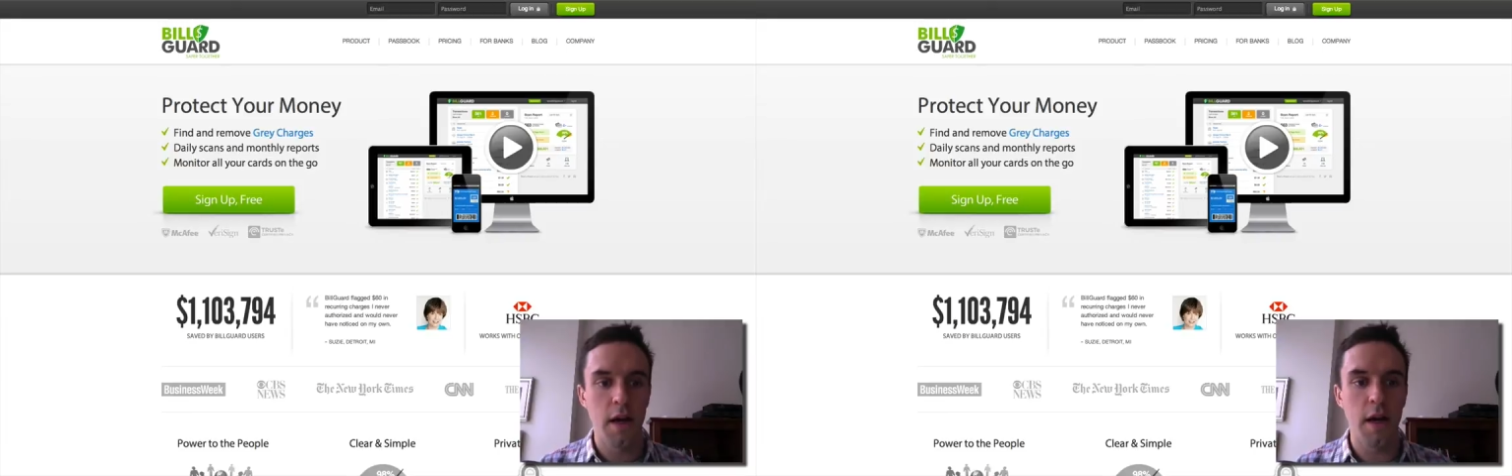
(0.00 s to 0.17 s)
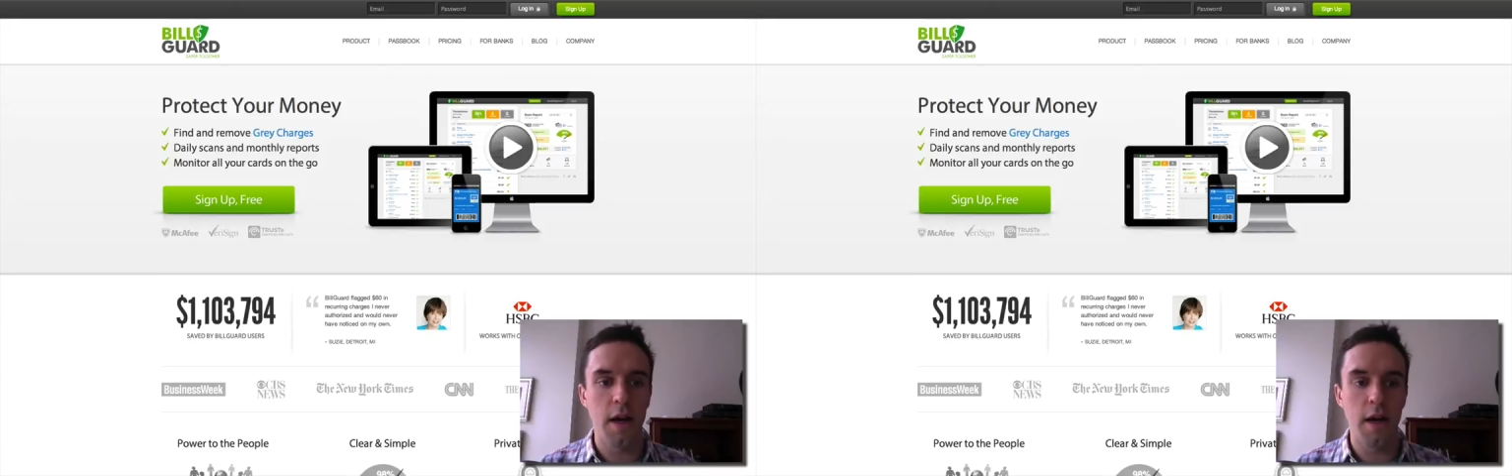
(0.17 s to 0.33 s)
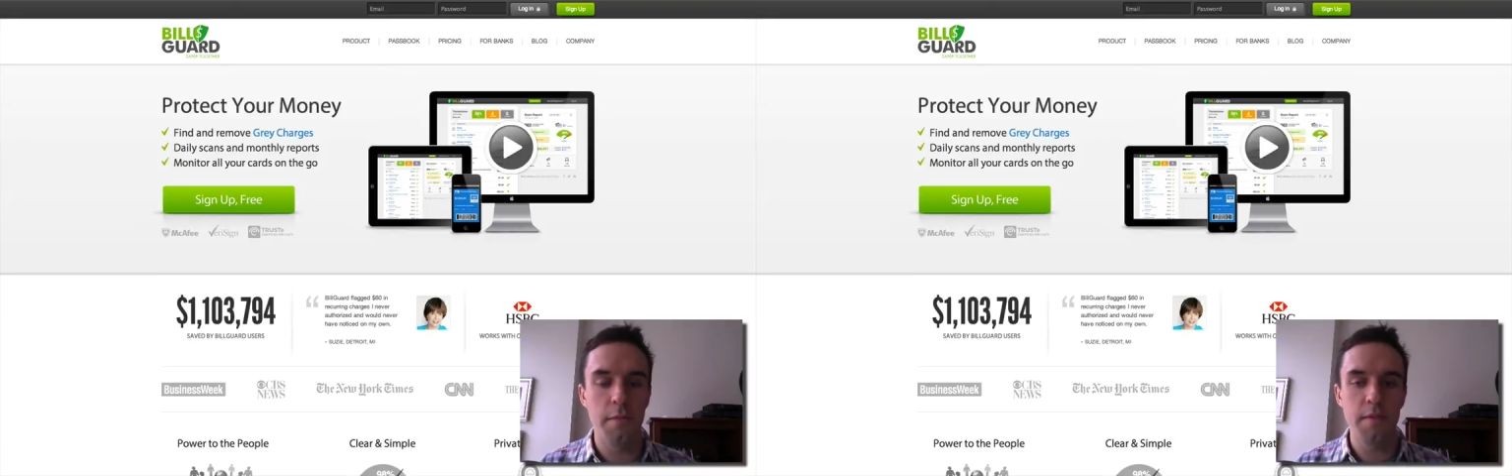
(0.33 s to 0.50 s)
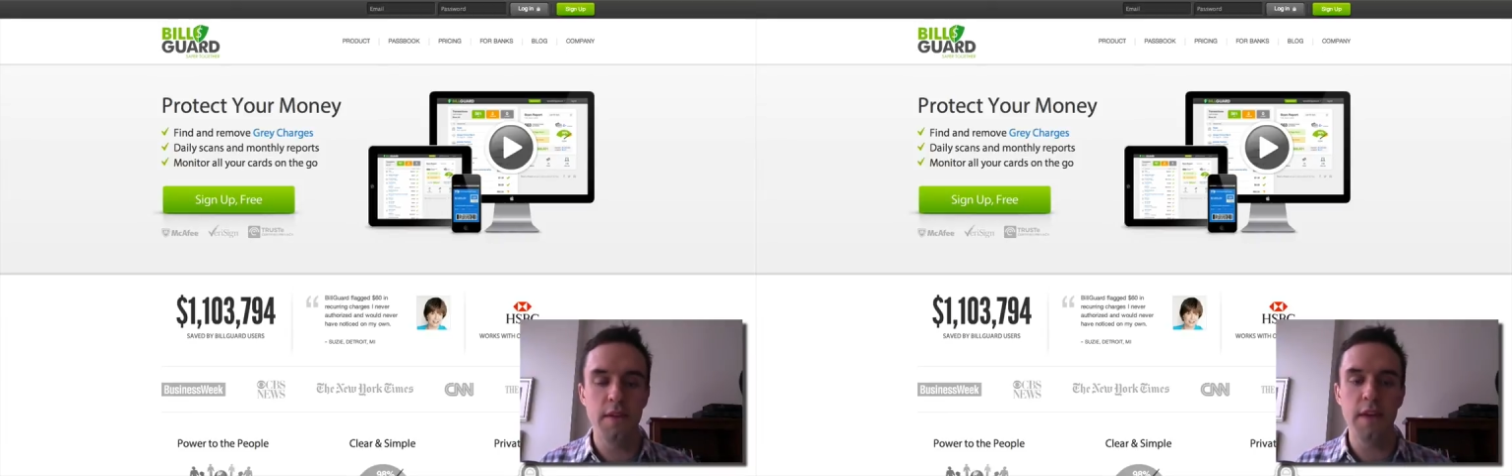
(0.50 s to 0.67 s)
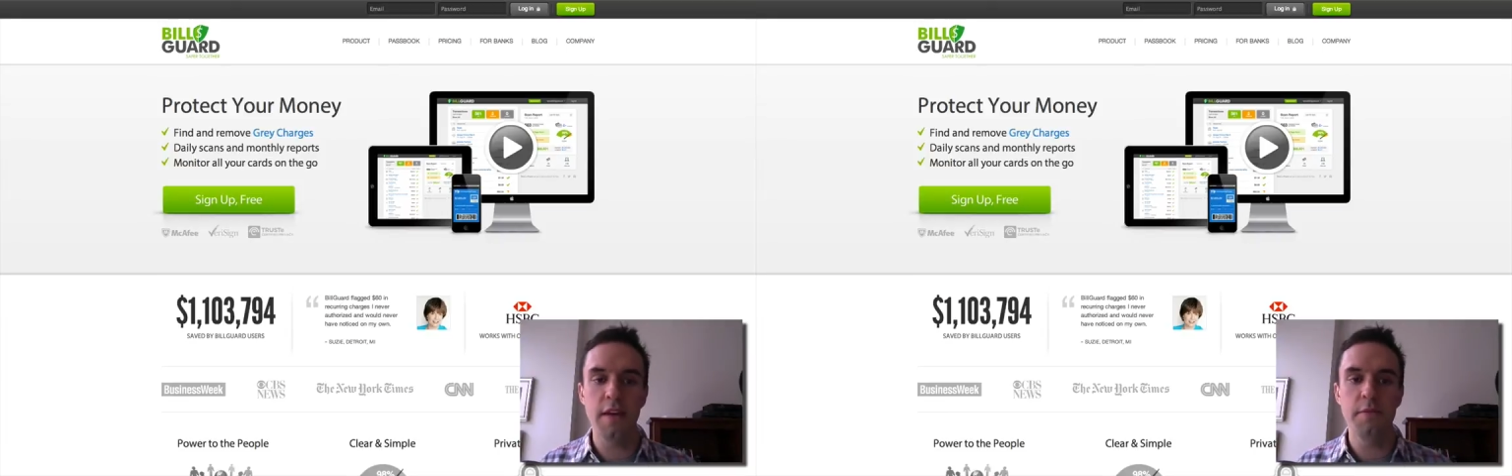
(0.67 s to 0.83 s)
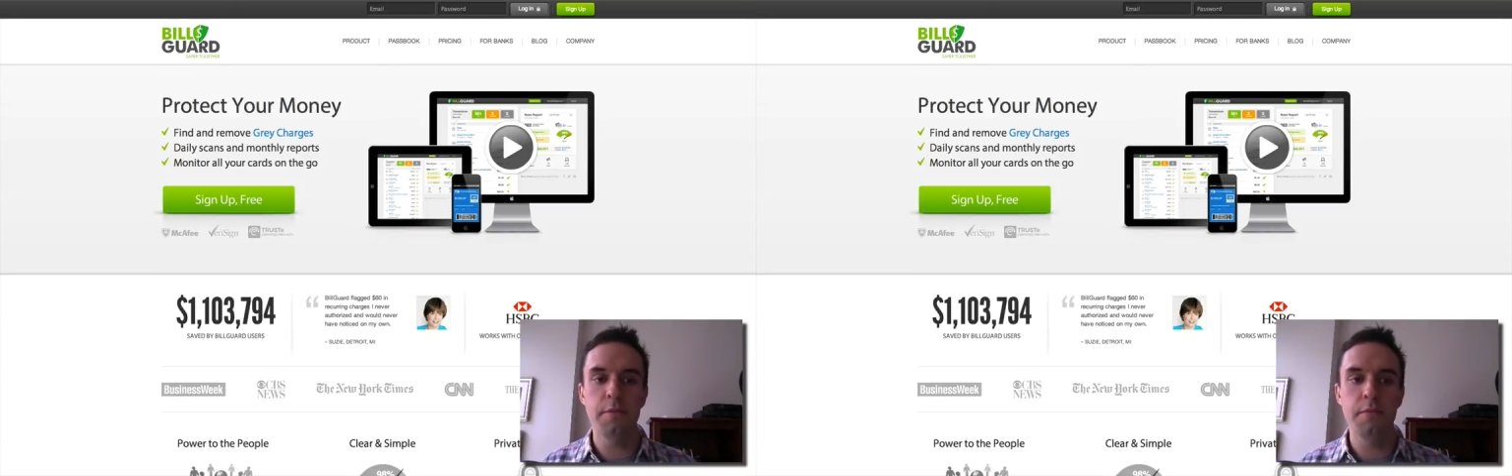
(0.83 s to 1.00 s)
that
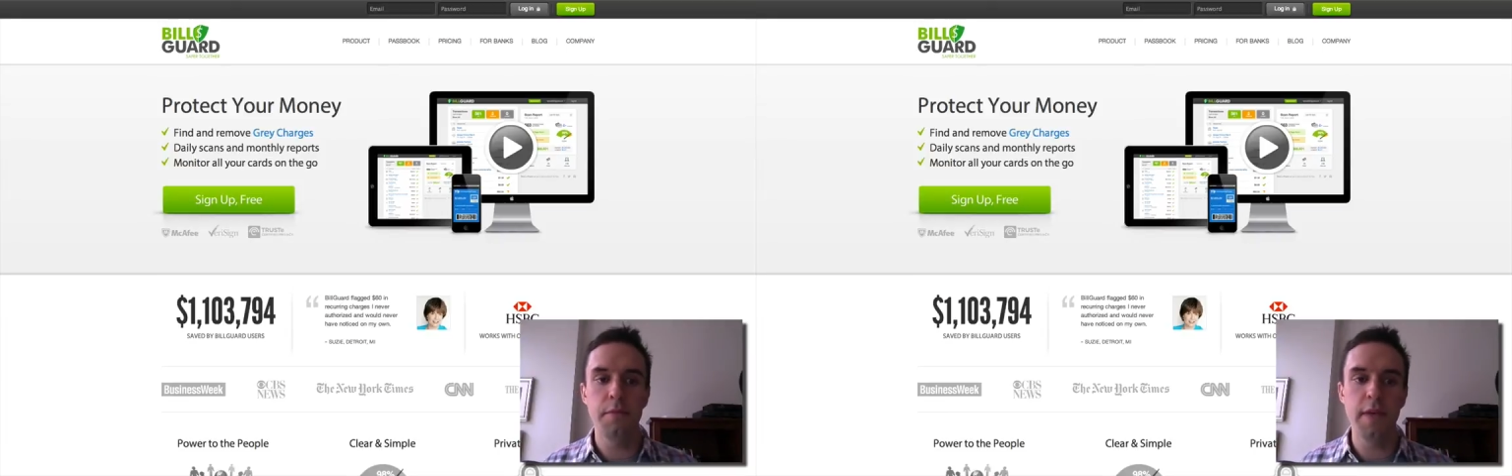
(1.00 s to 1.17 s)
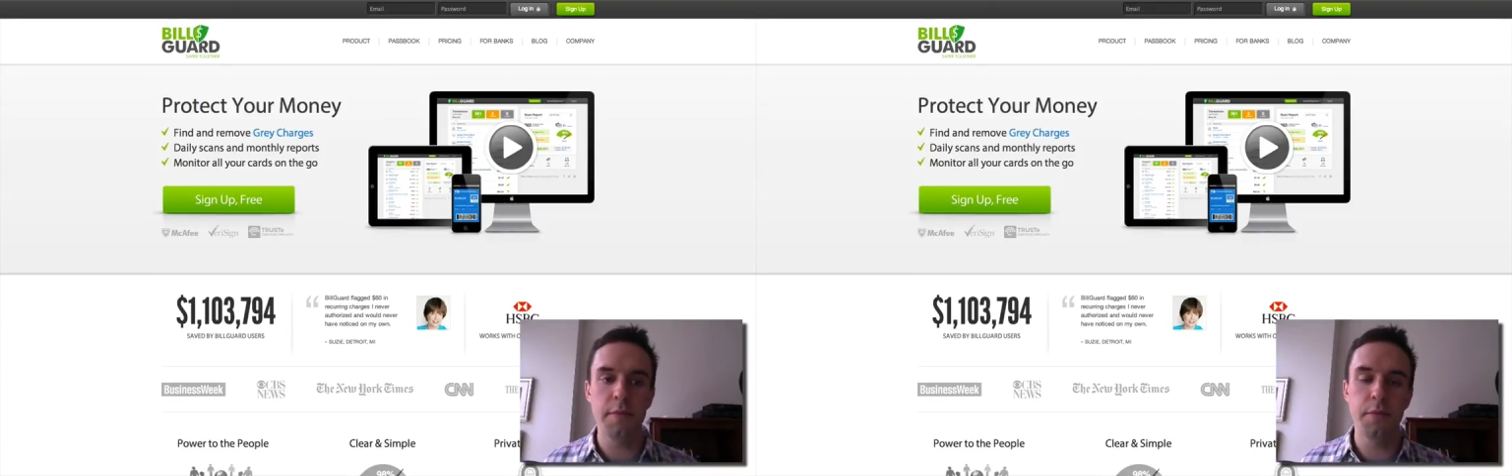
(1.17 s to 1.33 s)
they